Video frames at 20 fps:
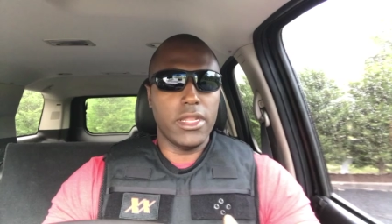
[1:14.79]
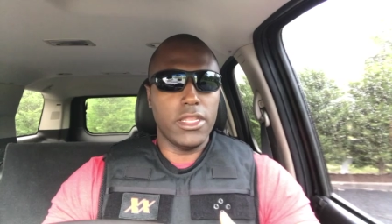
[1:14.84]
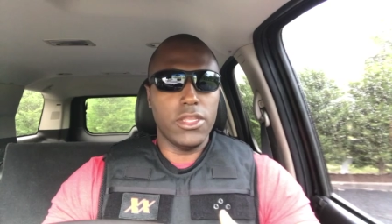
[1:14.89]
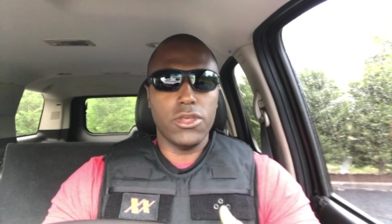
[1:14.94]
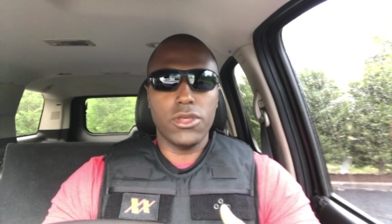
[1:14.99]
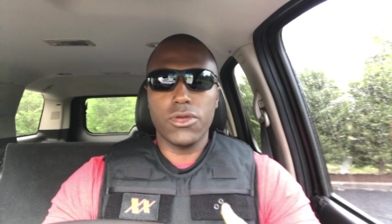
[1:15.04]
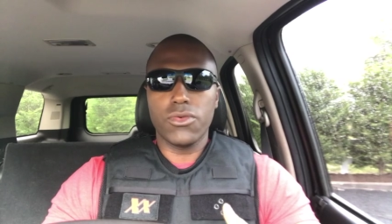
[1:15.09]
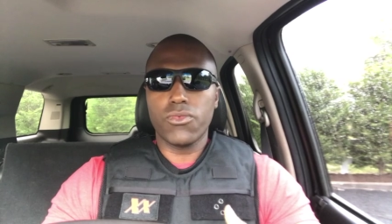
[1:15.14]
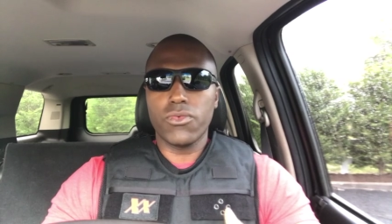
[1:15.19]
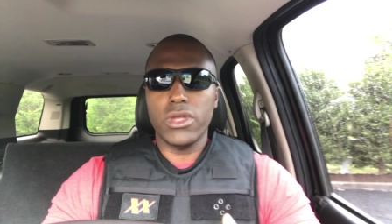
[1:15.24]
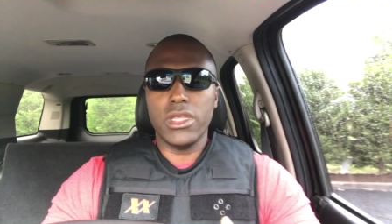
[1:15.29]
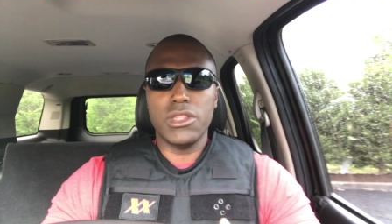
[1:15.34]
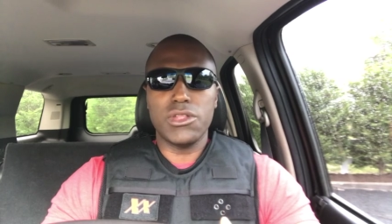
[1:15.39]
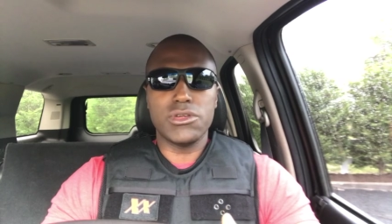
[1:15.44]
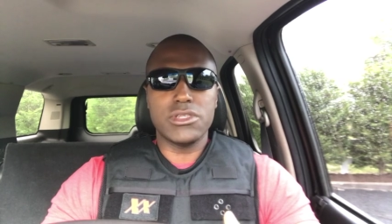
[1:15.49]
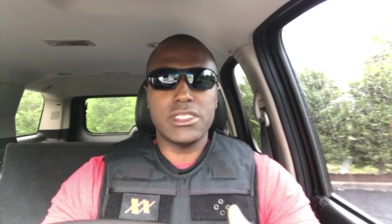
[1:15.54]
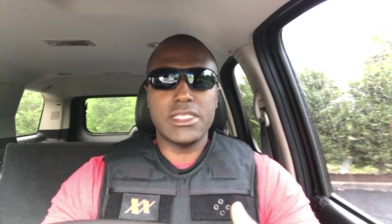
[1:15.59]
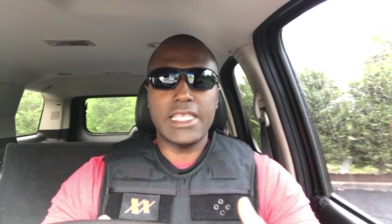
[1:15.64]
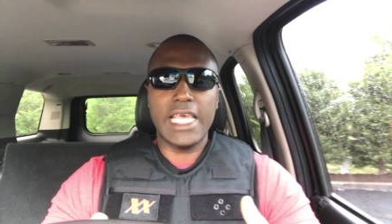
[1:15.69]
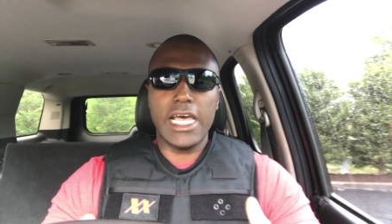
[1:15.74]
and you could read,
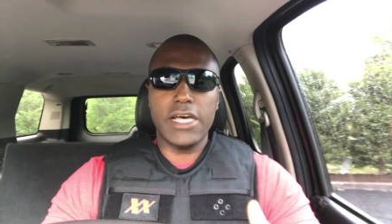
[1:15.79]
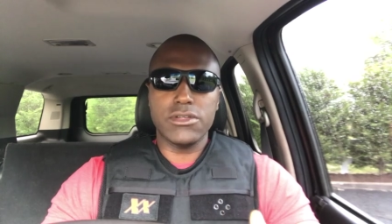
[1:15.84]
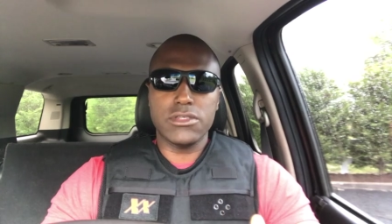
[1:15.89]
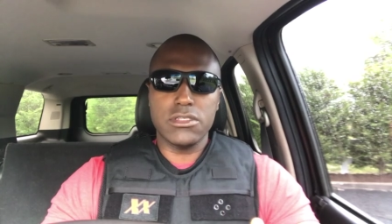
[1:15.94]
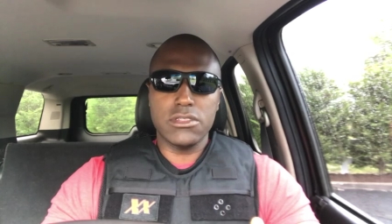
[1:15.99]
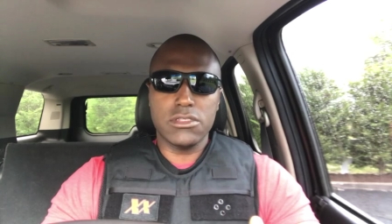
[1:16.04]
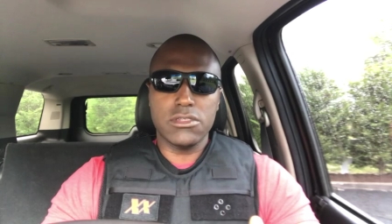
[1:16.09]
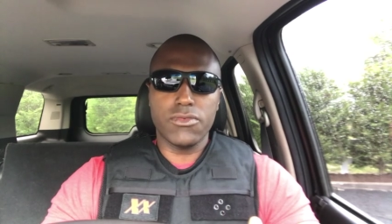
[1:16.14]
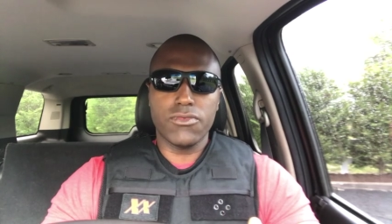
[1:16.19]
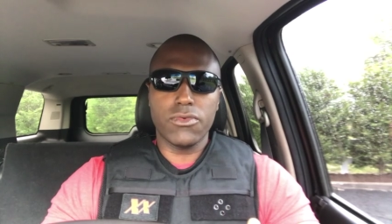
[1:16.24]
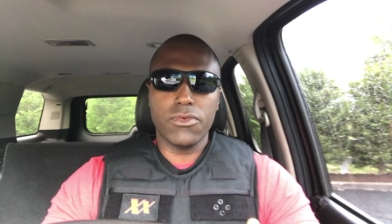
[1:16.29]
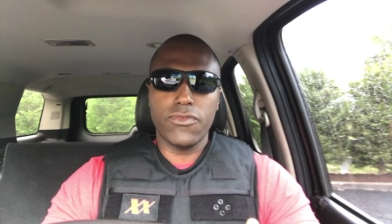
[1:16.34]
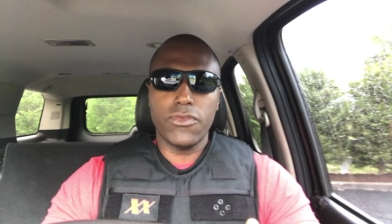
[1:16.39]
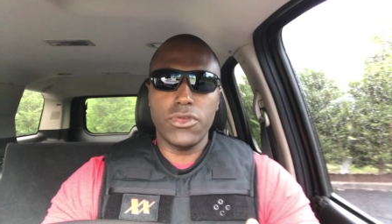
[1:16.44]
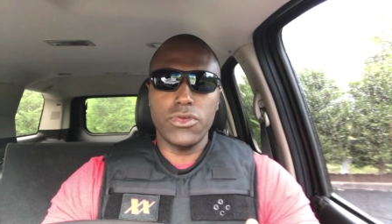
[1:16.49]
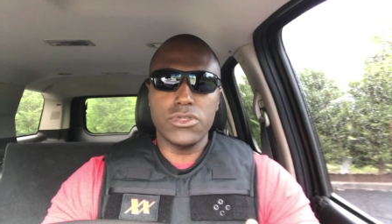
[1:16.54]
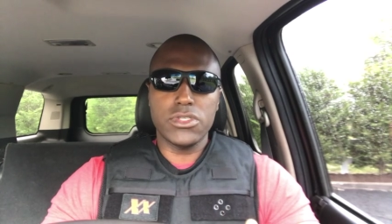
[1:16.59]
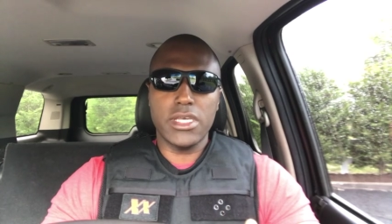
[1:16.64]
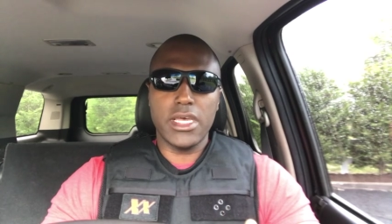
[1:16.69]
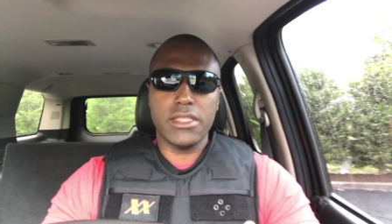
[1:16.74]
there's thousands of
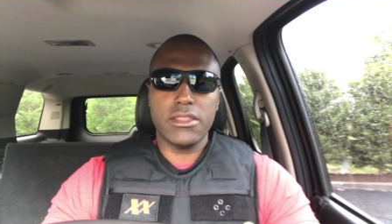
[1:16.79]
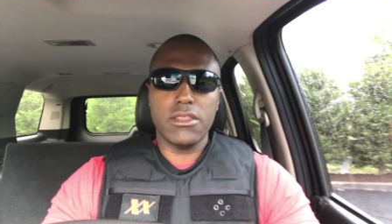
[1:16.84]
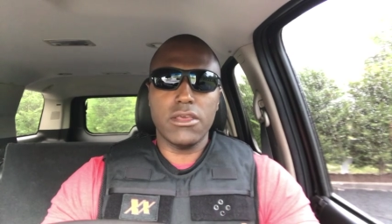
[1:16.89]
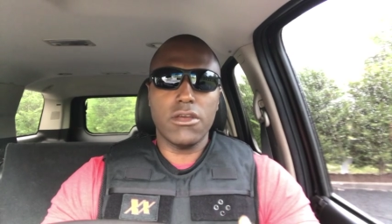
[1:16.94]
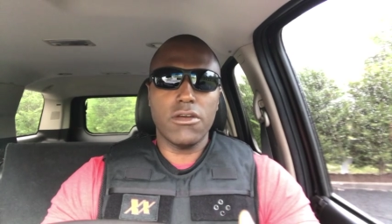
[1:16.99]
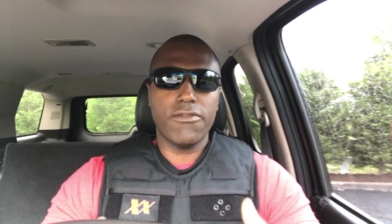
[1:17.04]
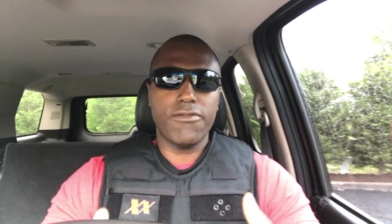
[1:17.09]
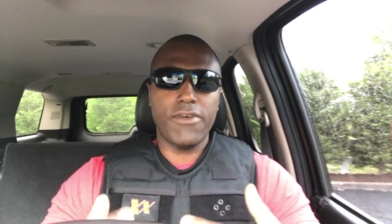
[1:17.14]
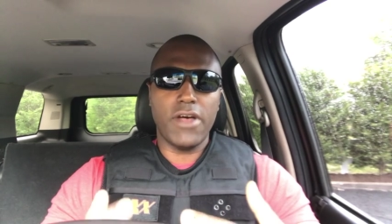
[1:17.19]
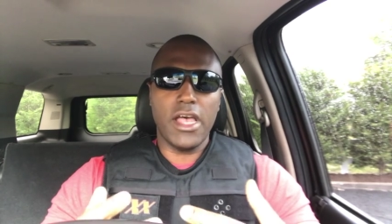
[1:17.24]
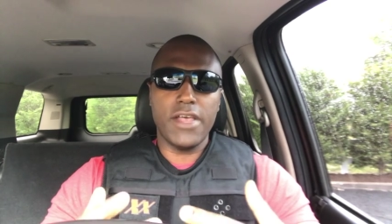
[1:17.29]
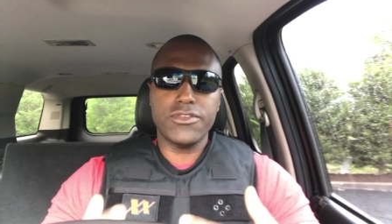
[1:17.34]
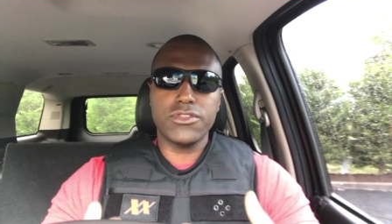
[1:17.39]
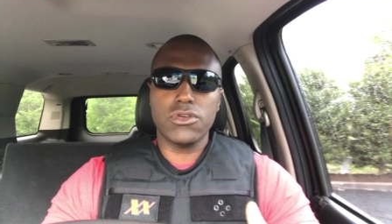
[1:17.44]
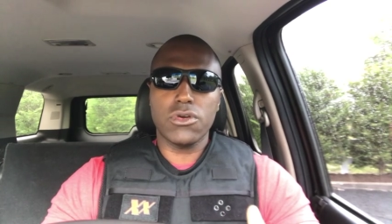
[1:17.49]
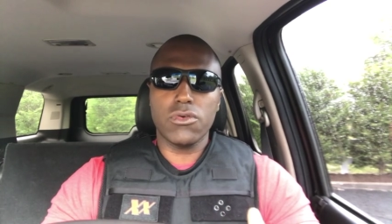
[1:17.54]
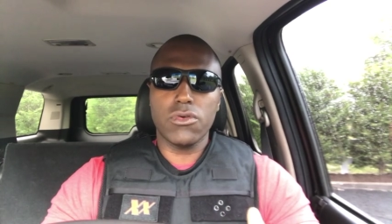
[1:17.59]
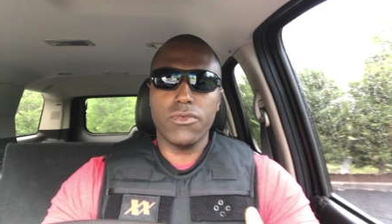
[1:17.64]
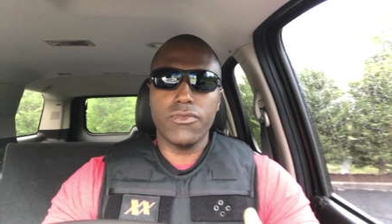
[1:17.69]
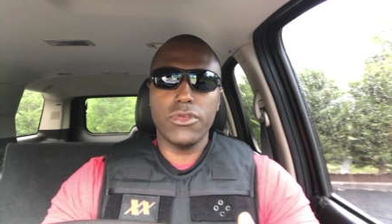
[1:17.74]
reviews out there,
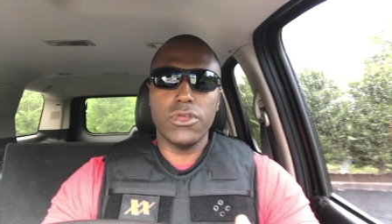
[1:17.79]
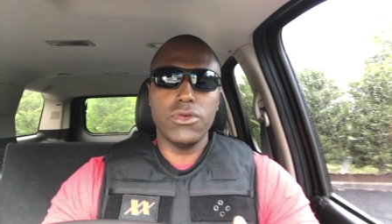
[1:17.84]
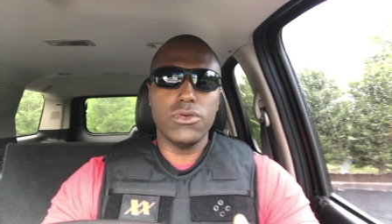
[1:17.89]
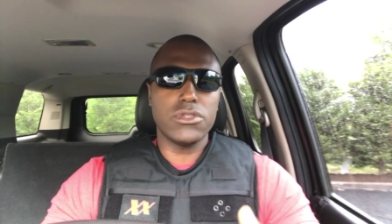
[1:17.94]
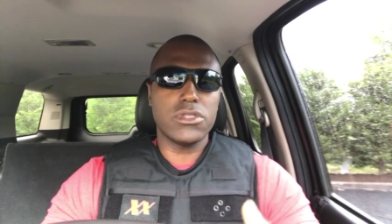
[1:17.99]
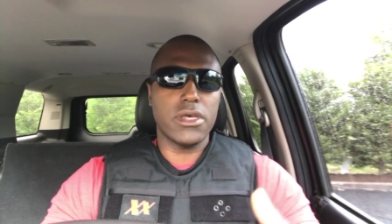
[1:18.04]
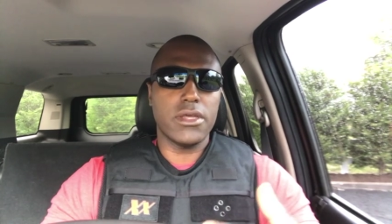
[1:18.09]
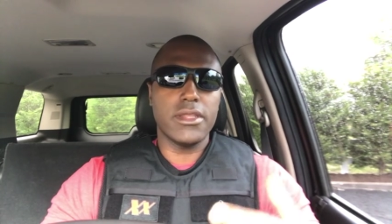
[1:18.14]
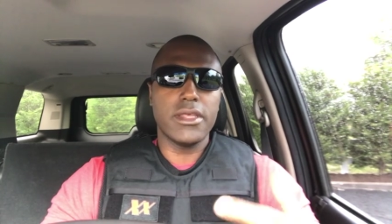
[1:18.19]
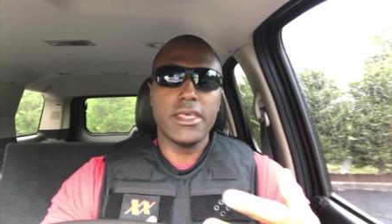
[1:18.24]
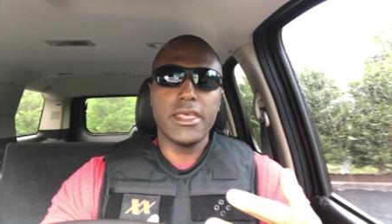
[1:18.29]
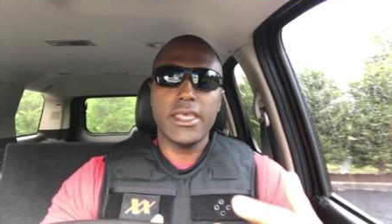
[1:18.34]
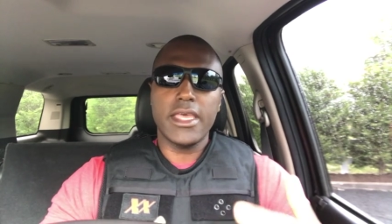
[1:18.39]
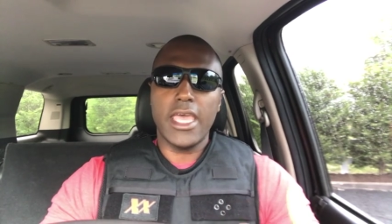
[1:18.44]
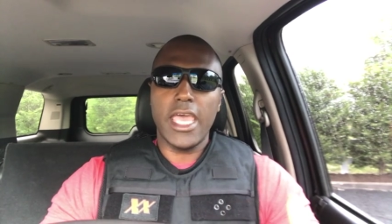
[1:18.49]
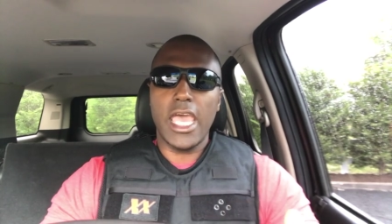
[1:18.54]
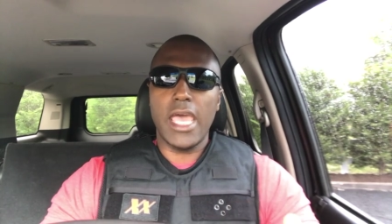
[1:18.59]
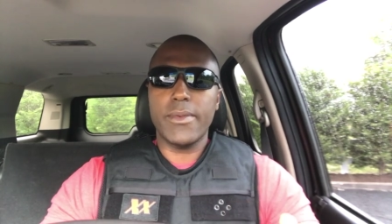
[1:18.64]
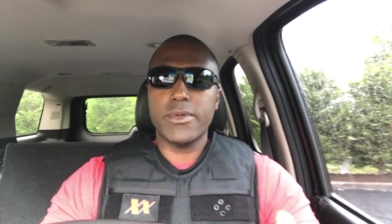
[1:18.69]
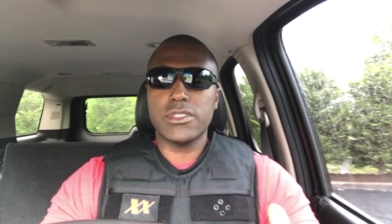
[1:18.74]
five-star reviews on
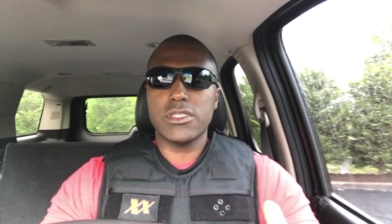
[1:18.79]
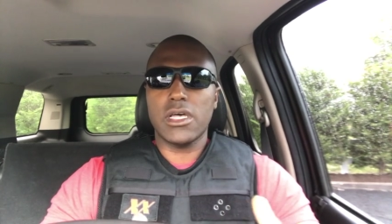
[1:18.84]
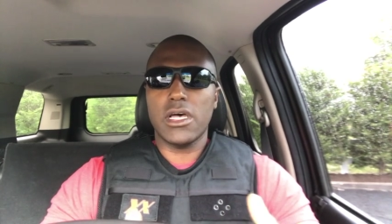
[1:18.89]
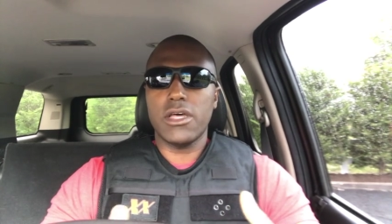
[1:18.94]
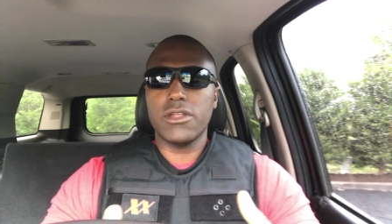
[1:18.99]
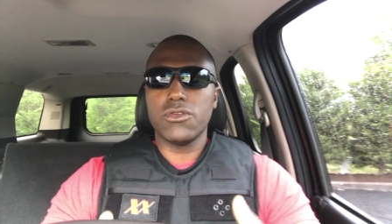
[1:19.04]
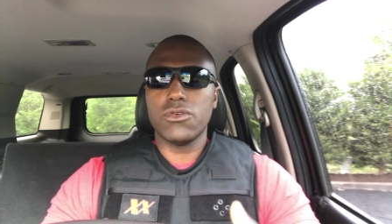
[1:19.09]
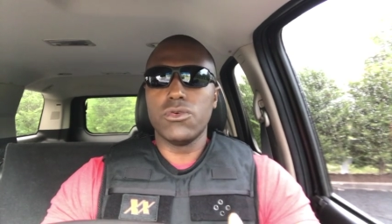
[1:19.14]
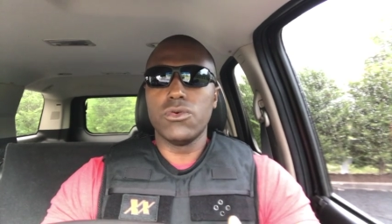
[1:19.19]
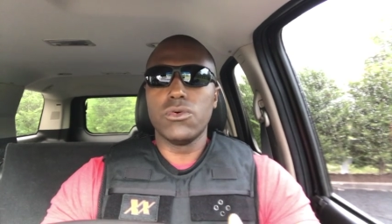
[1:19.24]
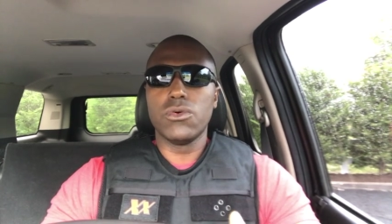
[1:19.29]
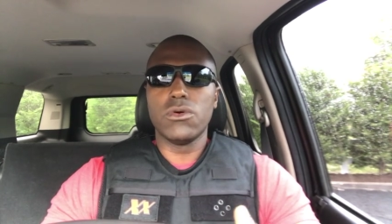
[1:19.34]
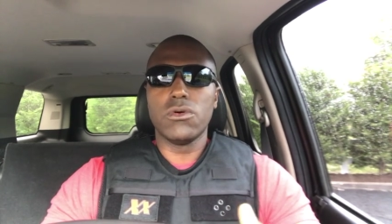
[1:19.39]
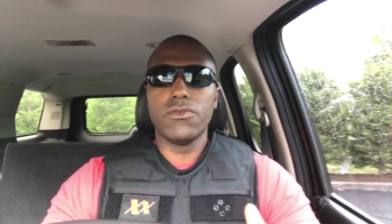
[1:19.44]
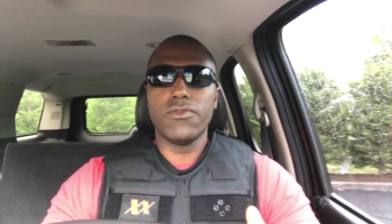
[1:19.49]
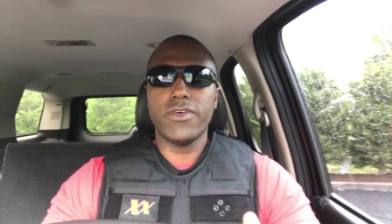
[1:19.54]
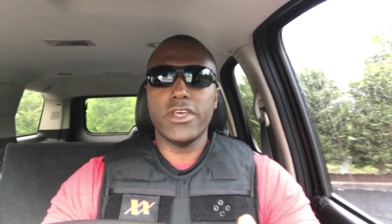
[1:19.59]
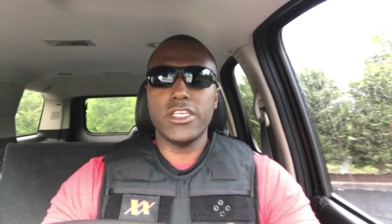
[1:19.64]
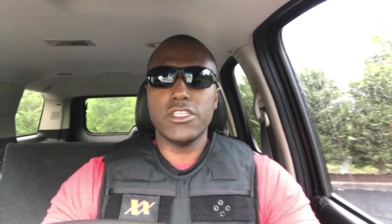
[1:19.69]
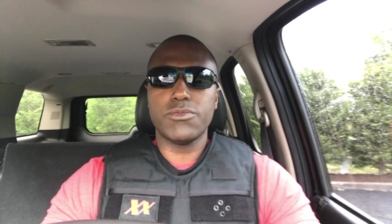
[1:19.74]
Amazon, Google,
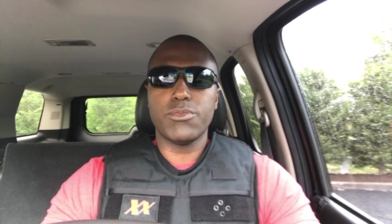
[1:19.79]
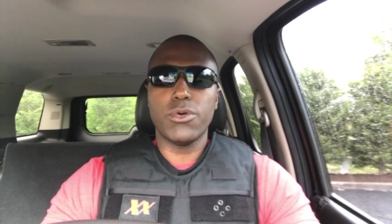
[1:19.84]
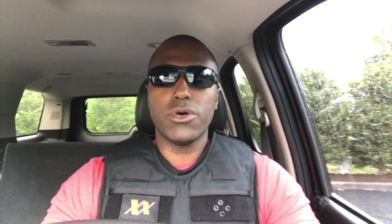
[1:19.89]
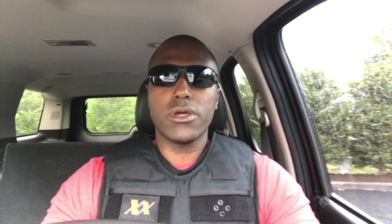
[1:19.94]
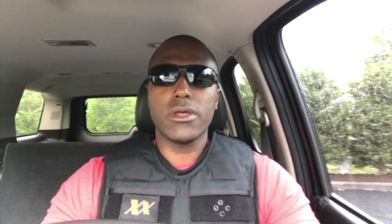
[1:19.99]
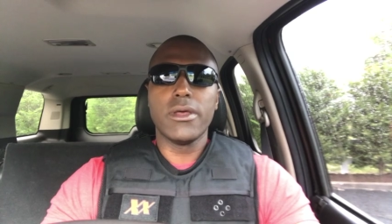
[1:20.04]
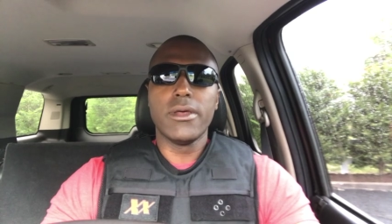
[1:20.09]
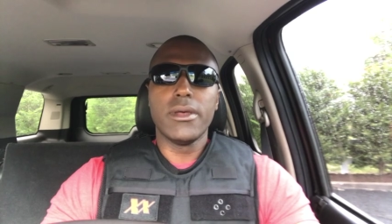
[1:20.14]
Facebook,